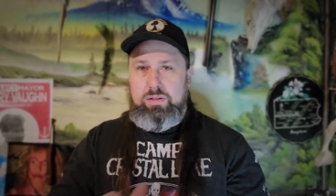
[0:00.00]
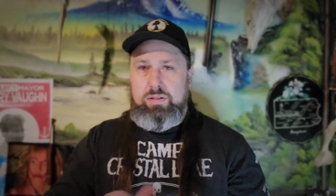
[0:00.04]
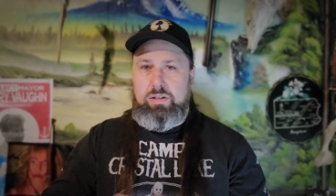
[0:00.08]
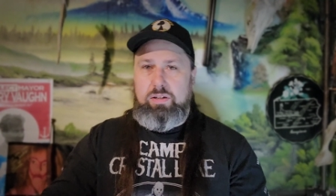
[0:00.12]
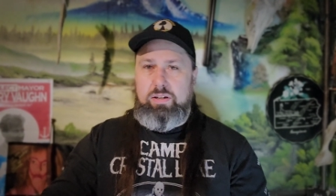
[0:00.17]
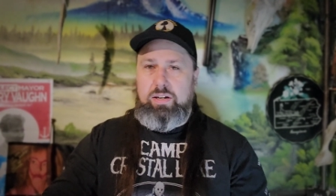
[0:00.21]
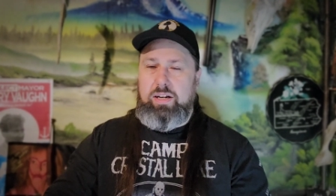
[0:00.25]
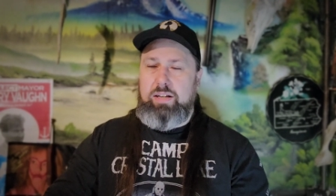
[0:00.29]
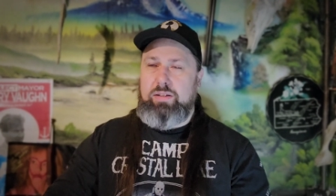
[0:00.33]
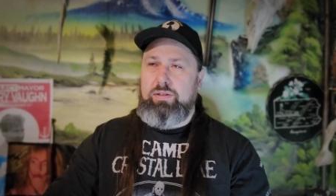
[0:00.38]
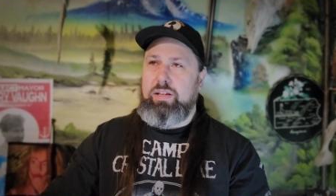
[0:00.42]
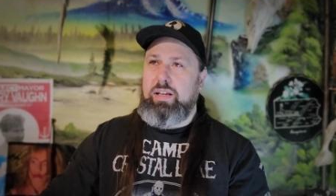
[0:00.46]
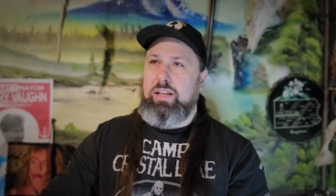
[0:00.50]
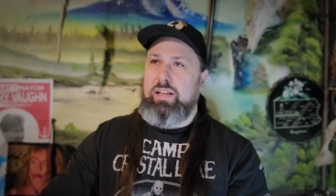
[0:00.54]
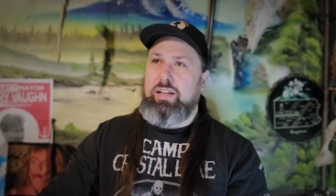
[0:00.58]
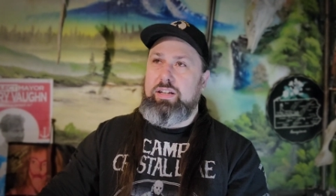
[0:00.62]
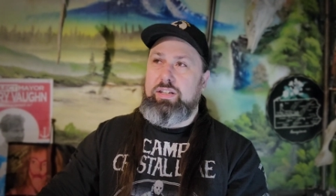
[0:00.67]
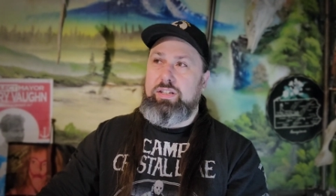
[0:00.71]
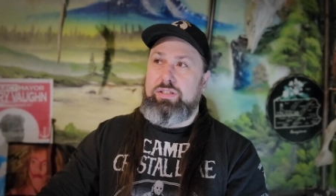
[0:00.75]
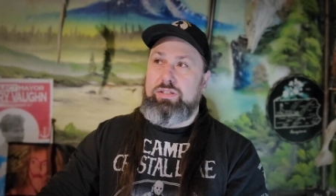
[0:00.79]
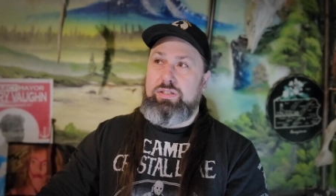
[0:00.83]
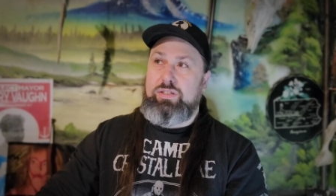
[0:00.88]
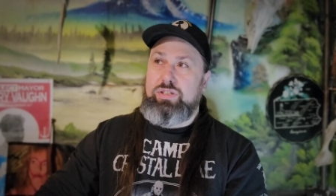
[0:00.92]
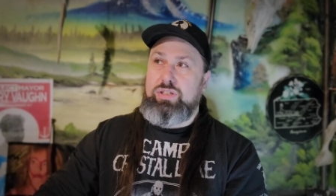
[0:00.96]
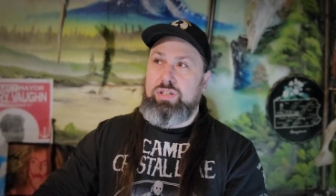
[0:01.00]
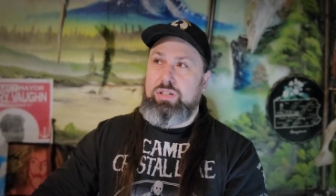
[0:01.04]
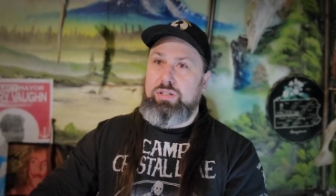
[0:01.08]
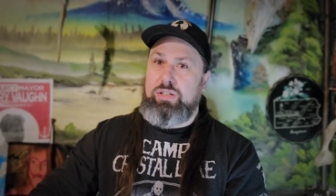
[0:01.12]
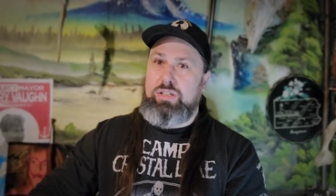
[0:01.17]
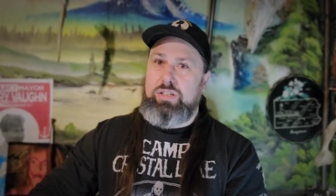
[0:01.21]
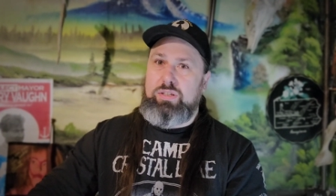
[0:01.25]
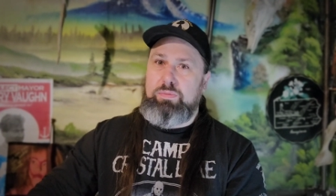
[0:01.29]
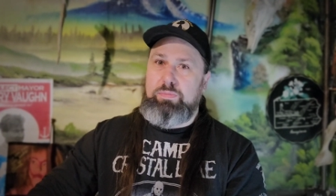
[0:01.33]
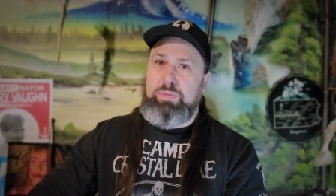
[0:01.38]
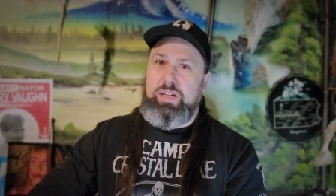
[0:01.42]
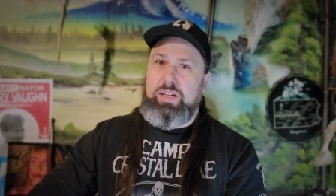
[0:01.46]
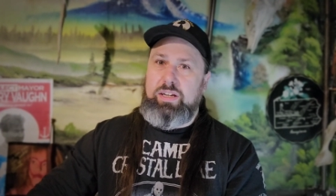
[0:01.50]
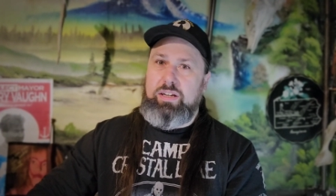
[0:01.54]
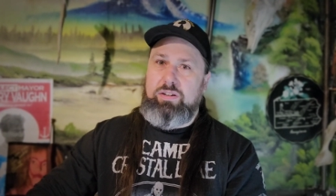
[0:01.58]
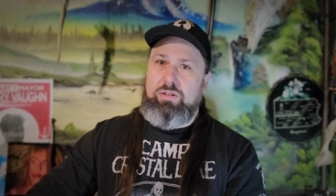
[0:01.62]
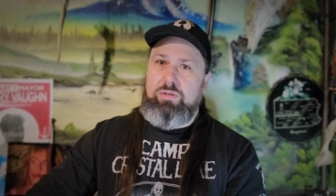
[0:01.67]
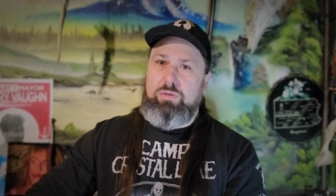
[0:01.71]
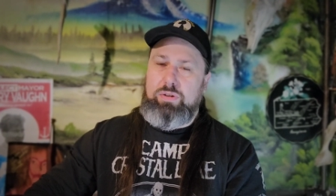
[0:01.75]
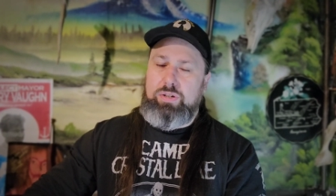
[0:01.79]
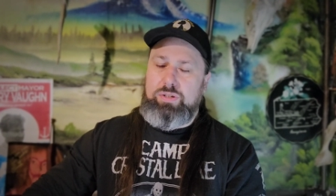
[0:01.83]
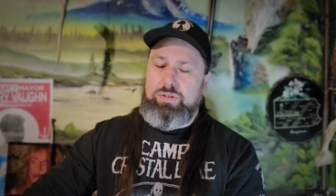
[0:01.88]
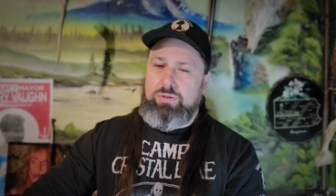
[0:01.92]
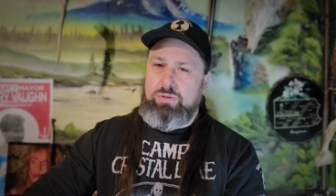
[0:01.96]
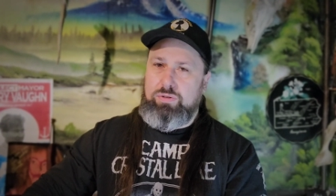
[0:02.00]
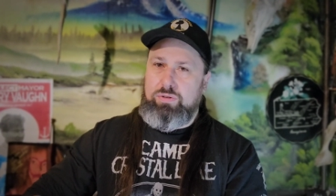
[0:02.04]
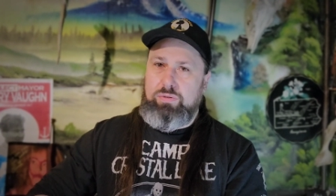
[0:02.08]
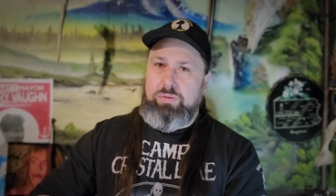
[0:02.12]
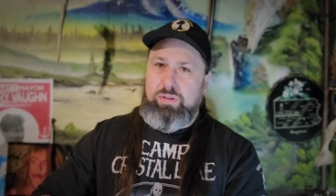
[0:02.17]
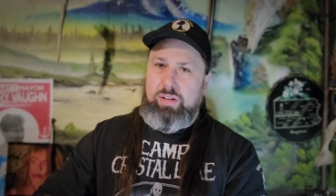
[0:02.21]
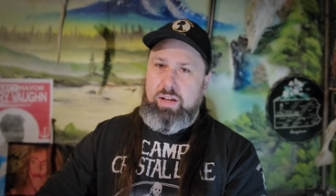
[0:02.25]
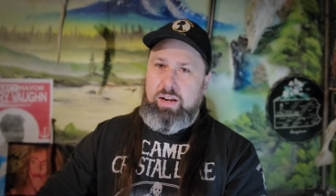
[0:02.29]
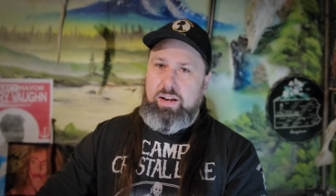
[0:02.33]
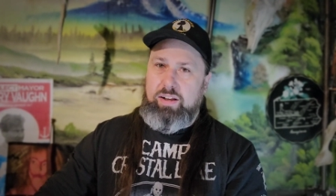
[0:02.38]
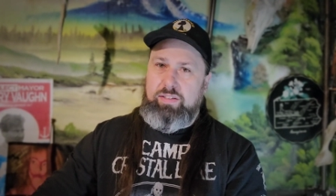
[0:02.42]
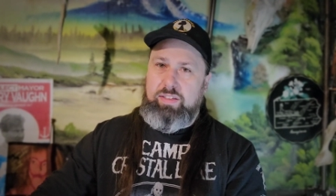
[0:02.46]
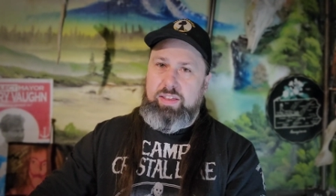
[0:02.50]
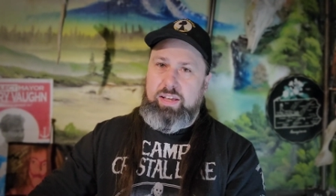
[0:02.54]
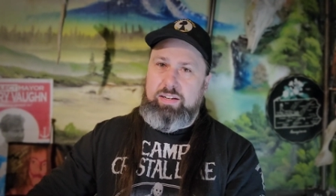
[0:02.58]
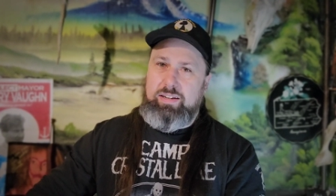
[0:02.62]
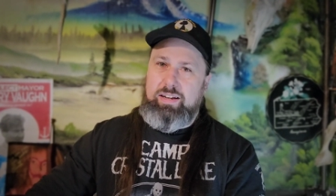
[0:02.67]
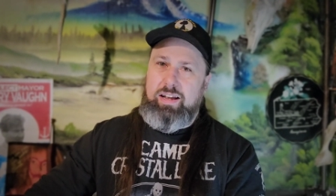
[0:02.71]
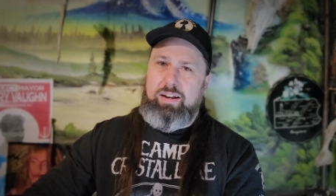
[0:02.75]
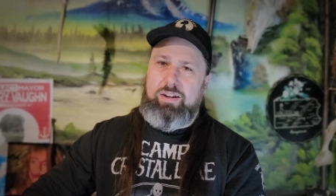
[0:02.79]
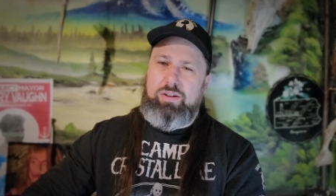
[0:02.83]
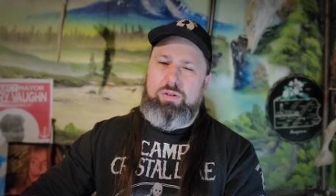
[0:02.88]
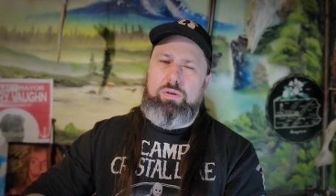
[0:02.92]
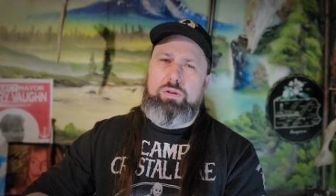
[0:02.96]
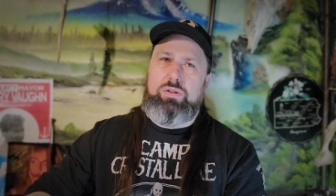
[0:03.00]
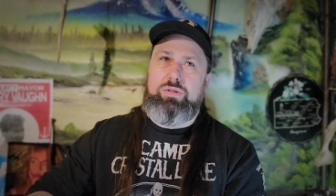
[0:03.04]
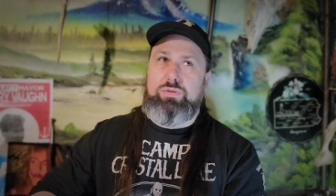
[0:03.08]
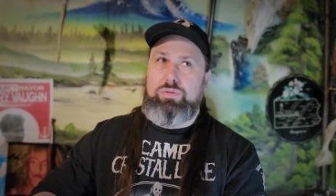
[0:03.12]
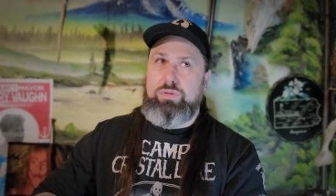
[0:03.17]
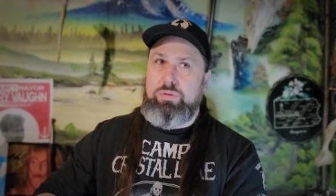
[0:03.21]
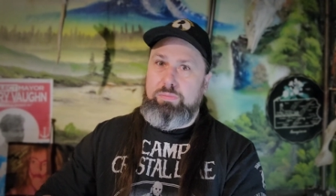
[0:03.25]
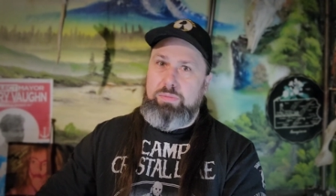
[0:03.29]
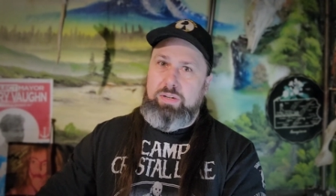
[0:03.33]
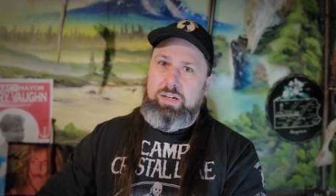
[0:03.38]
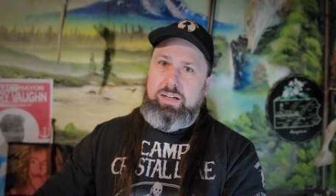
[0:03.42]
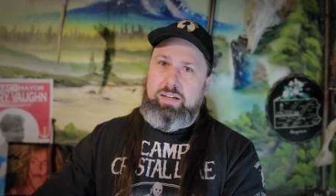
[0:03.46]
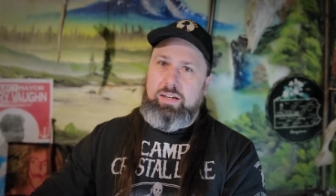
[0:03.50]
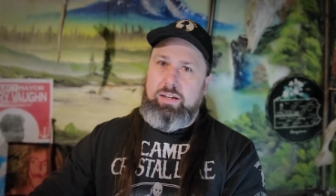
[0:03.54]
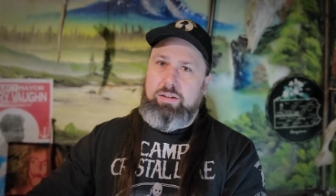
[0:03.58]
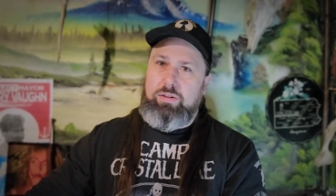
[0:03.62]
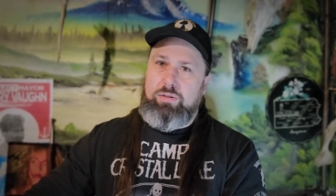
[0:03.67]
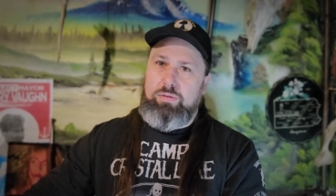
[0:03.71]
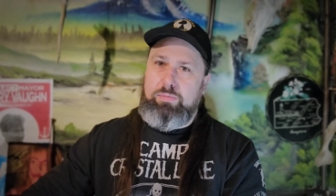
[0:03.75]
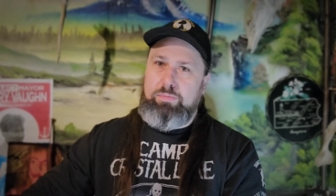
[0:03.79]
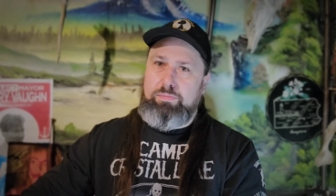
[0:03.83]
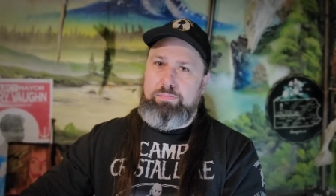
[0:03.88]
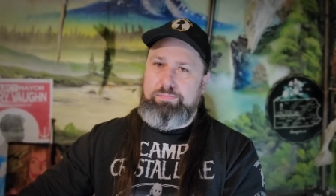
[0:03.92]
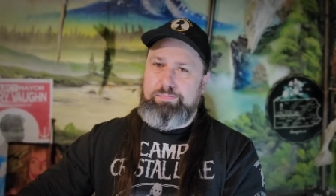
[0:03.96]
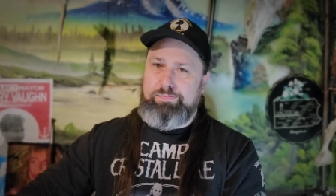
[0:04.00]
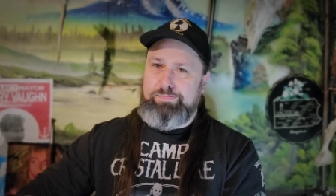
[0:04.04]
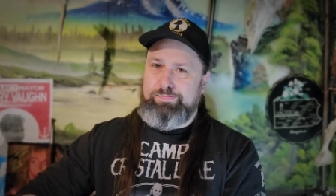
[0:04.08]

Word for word: Alright, well, it should just be a corkscrew kind of thing. Not a corkscrew, but like a little